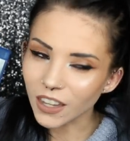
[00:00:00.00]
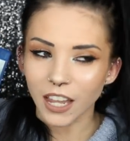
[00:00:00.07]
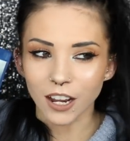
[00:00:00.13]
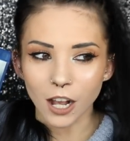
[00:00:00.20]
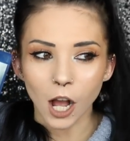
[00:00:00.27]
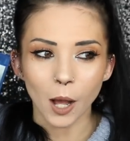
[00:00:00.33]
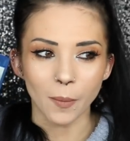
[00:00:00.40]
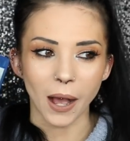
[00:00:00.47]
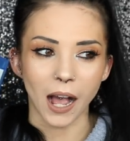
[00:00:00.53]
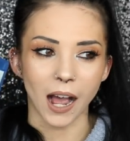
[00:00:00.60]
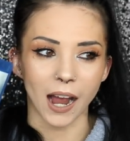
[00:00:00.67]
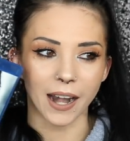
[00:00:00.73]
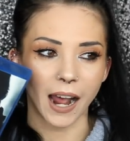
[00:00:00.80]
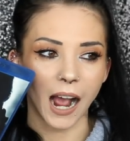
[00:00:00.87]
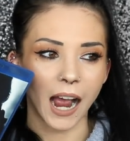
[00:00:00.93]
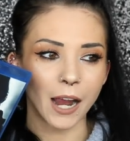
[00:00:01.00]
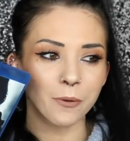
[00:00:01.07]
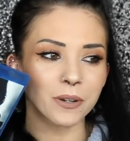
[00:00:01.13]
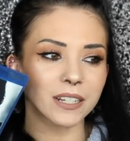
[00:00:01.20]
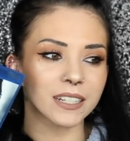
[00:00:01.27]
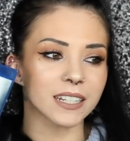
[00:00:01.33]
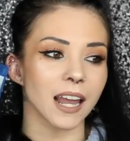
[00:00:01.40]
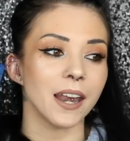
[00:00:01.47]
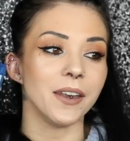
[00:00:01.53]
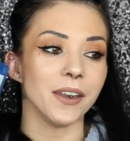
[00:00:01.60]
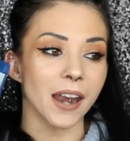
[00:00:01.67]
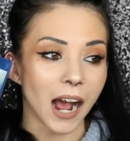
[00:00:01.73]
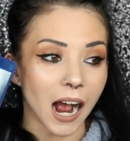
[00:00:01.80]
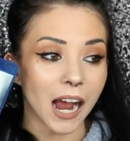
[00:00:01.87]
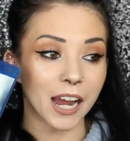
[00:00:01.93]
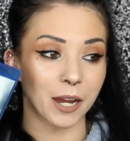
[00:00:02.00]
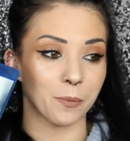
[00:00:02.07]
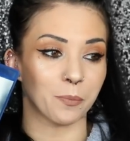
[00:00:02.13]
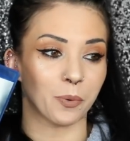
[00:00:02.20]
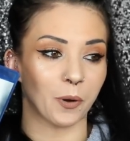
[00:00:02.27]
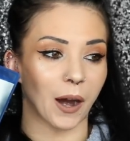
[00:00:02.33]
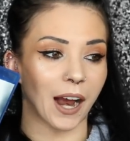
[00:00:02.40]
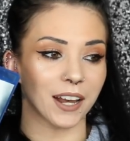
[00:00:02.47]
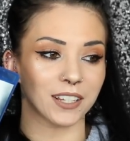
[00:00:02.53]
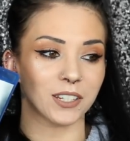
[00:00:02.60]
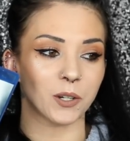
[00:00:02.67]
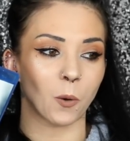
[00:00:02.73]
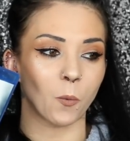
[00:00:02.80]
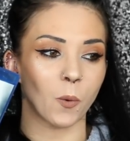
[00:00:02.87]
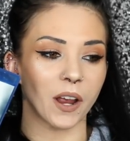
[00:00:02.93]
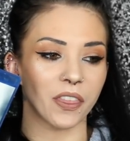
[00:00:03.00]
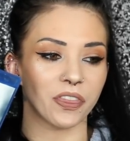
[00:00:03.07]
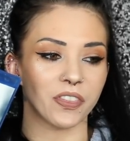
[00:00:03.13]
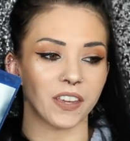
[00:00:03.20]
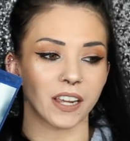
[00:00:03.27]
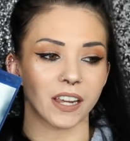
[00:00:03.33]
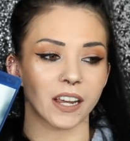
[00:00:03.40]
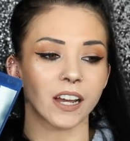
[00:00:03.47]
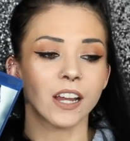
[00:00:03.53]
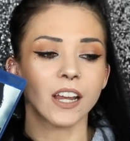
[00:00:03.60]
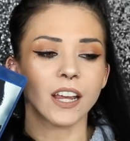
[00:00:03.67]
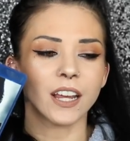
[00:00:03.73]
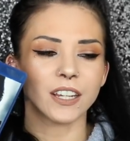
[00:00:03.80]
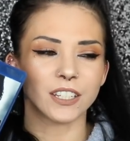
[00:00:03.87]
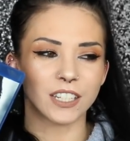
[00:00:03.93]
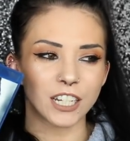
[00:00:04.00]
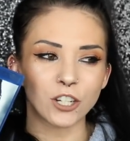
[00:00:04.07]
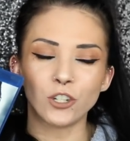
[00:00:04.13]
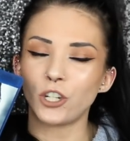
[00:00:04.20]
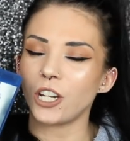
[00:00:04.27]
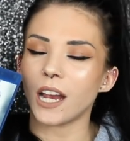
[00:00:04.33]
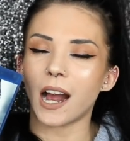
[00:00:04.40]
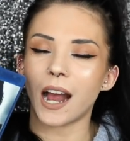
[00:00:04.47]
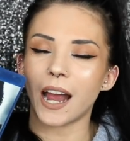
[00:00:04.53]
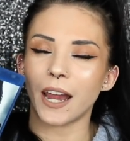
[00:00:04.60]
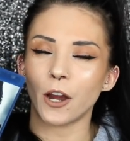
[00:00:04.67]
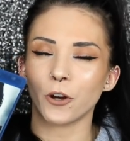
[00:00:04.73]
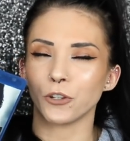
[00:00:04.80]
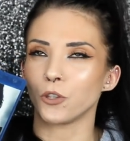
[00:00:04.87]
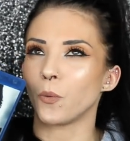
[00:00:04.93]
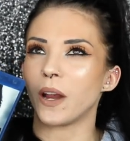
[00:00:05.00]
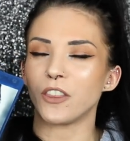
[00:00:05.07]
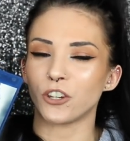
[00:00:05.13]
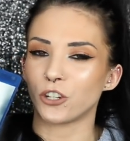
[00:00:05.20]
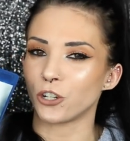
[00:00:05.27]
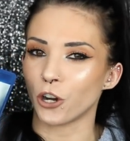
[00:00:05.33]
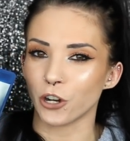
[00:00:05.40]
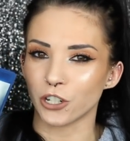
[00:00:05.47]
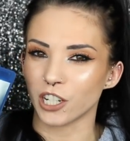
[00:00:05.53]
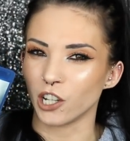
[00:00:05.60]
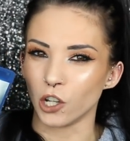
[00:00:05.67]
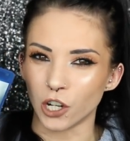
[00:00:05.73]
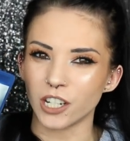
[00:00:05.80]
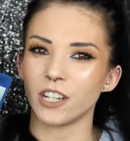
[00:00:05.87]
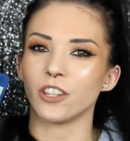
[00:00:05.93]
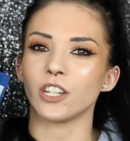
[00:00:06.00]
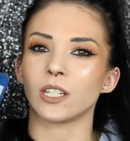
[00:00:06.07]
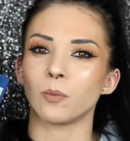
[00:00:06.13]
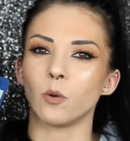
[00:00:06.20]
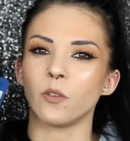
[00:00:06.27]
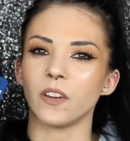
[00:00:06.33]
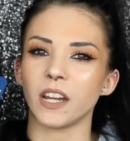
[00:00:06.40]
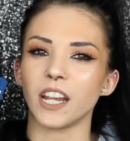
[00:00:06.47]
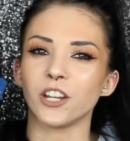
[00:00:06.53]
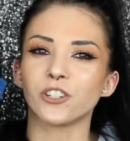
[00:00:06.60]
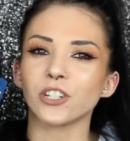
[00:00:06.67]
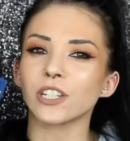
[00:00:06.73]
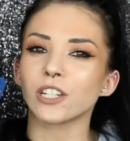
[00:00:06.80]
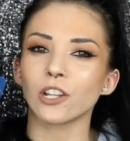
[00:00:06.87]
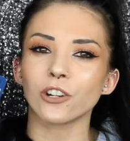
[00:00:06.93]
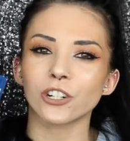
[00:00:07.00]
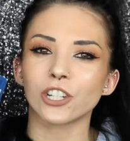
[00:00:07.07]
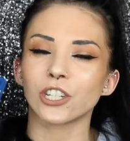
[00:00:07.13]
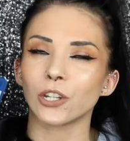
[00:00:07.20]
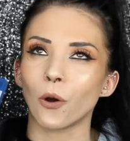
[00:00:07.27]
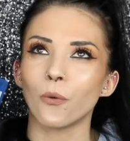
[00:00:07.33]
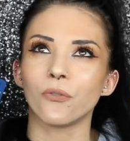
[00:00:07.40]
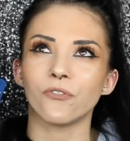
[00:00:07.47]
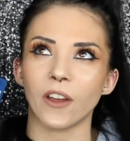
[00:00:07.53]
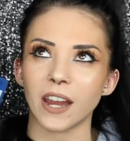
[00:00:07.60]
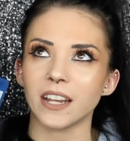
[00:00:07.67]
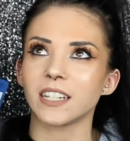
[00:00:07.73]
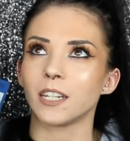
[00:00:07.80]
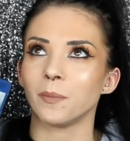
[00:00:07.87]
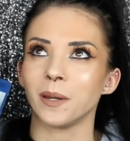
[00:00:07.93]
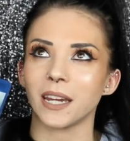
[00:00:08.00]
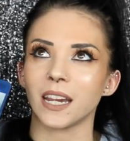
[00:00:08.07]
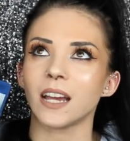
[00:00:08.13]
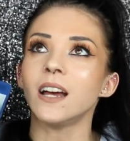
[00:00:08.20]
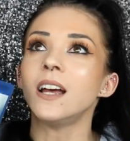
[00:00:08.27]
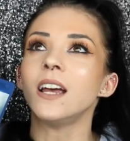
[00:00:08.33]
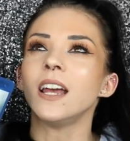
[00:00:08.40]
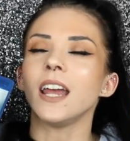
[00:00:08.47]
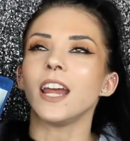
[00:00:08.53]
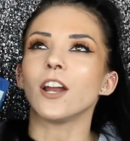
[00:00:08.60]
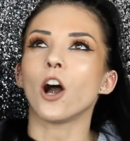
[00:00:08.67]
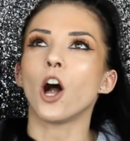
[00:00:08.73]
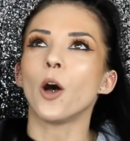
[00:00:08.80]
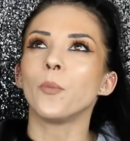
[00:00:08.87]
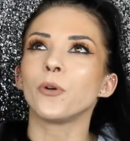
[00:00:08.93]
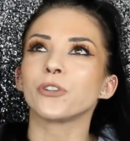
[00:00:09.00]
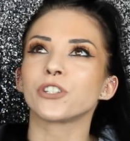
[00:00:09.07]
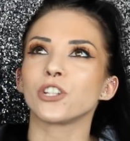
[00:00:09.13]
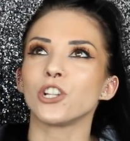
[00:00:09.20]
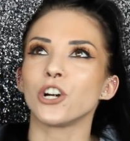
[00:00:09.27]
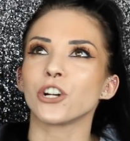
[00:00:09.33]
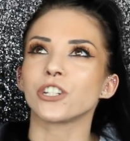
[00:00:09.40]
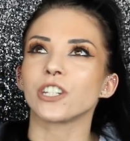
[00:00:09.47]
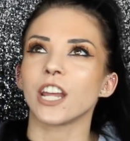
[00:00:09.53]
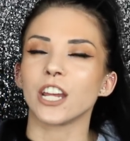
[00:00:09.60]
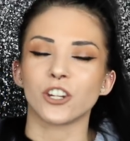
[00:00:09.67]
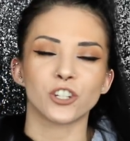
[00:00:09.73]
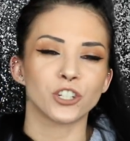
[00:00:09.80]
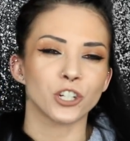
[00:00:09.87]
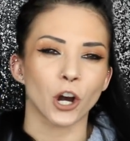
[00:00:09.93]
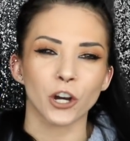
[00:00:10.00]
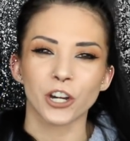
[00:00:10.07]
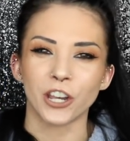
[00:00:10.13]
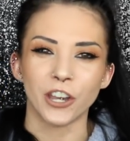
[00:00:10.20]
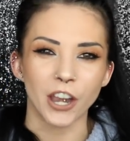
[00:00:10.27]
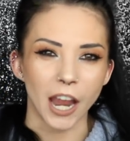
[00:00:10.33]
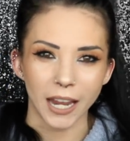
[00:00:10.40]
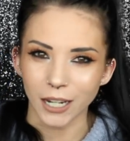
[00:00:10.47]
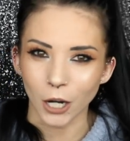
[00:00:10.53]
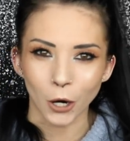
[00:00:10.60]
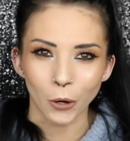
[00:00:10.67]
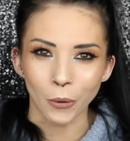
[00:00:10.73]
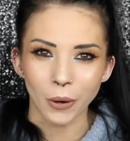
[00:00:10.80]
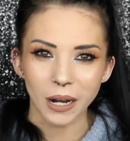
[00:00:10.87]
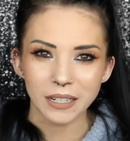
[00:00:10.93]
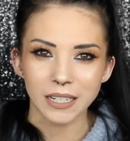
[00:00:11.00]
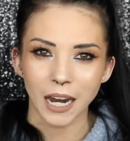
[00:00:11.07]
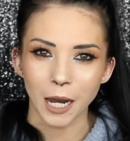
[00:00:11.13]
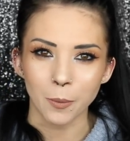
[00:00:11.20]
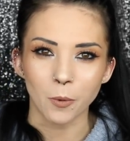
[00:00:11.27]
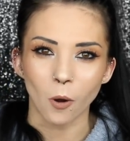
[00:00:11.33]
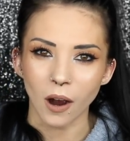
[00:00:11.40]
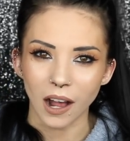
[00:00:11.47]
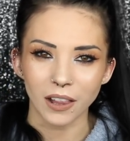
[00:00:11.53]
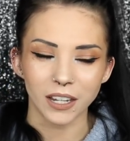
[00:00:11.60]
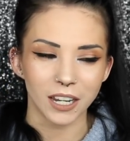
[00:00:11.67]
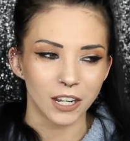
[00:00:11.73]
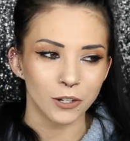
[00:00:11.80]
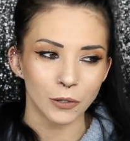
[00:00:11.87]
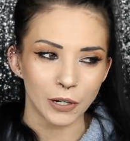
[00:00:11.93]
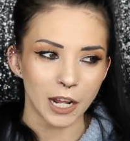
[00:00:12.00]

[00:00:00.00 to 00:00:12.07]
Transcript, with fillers: Like, come on. I was not impressed with the CGI or the way the sharks looked in this movie. It just looked so fake to me. It almost looked like Sharknado type quality, you